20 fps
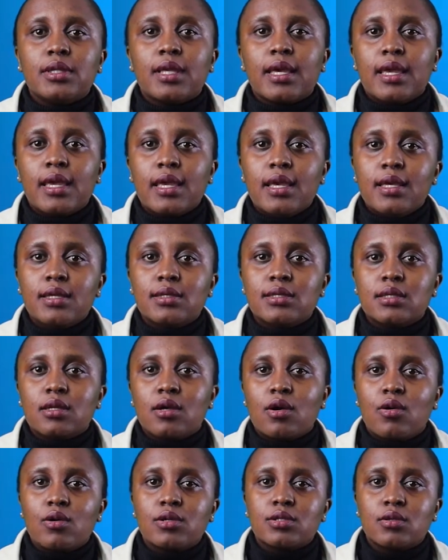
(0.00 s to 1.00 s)
the east
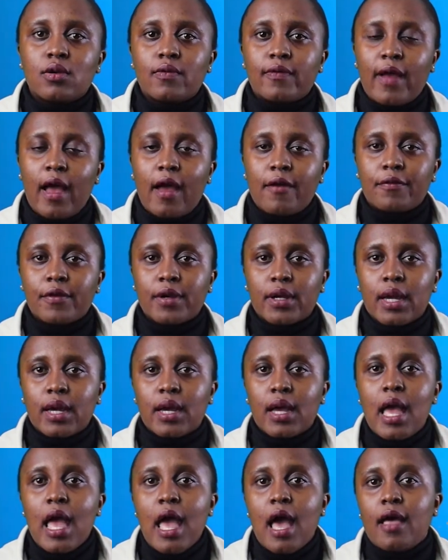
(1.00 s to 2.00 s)
coast of
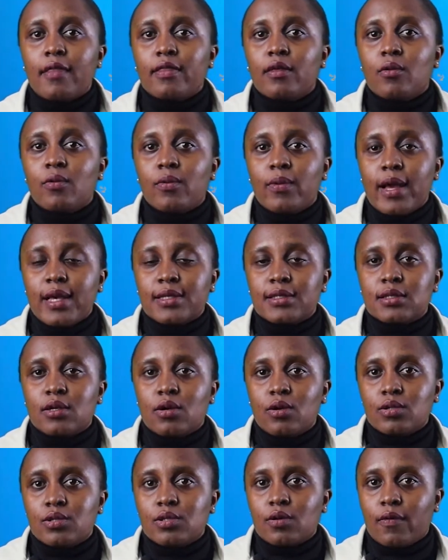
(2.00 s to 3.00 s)
Africa and the west
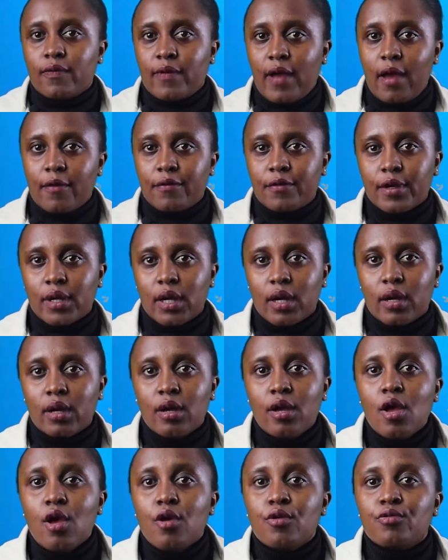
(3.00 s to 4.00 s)
coast of Africa
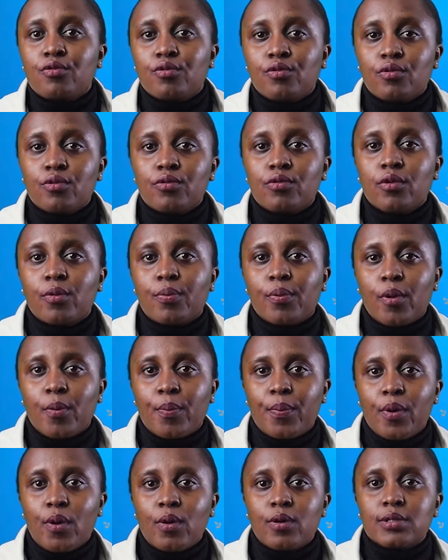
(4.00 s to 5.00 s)
through the
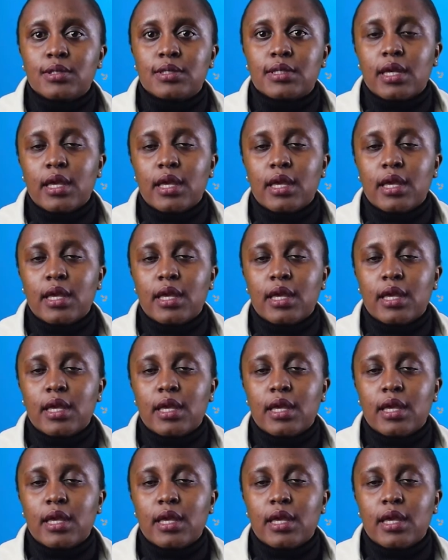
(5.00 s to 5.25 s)
proposed